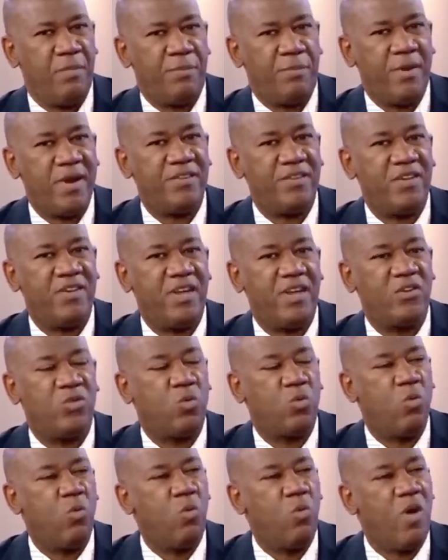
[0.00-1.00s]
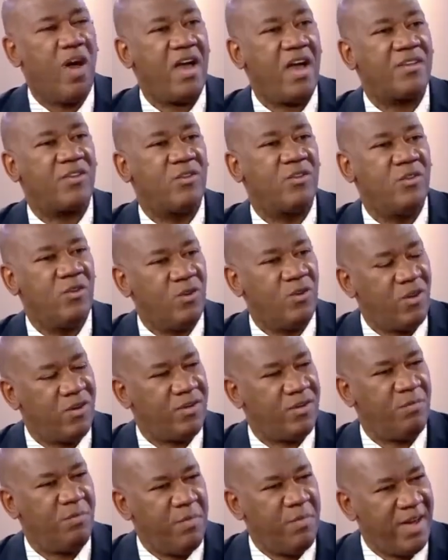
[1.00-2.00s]
a president who has
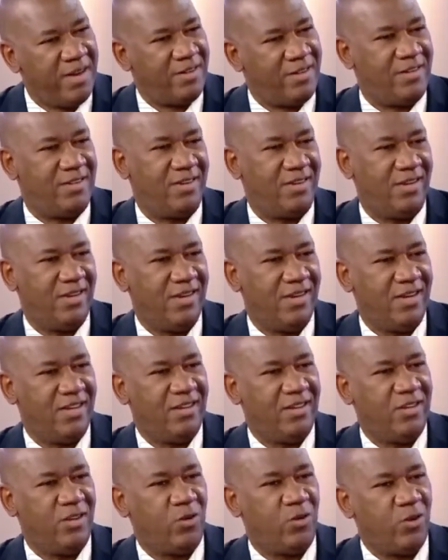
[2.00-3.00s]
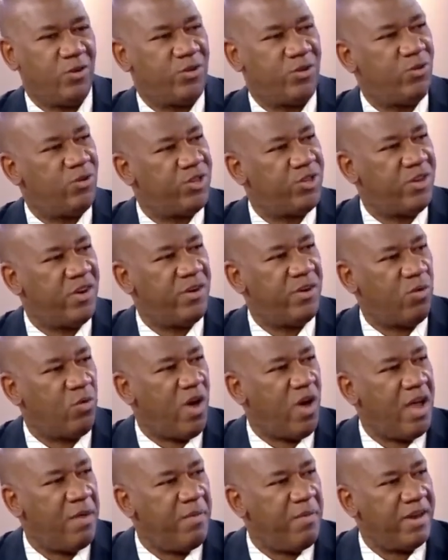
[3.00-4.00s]
not met the constitutional
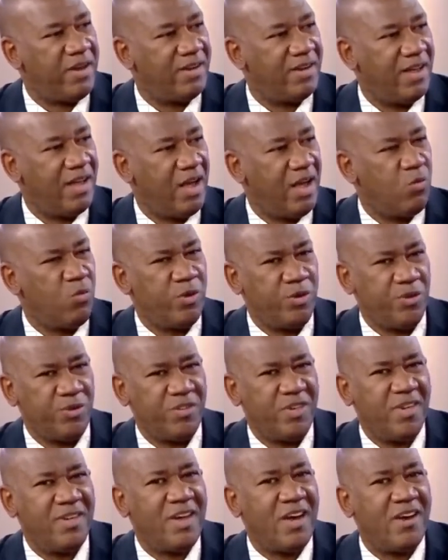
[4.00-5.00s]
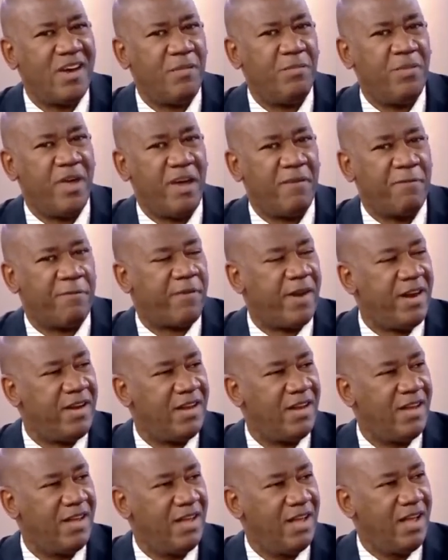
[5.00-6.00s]
requirement. We should sit down and be
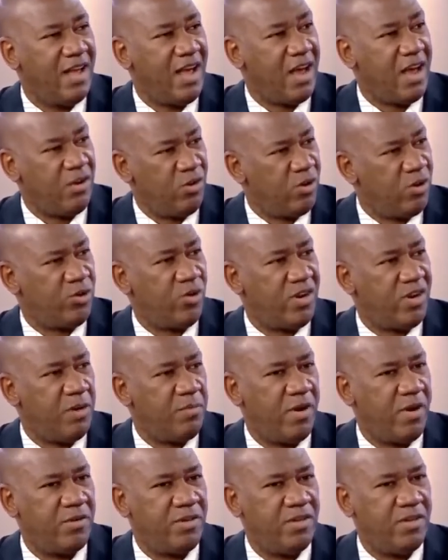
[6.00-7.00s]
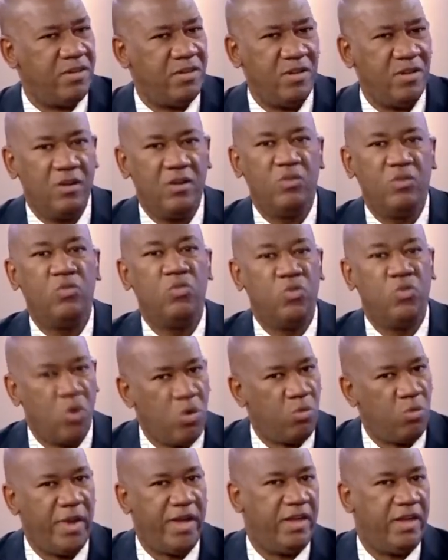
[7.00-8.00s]
afraid and not talk about it.
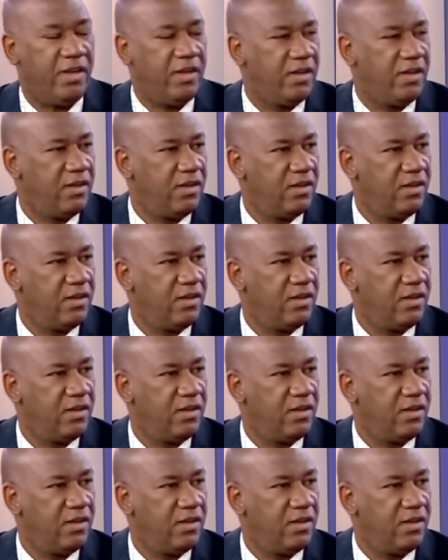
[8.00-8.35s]
No way.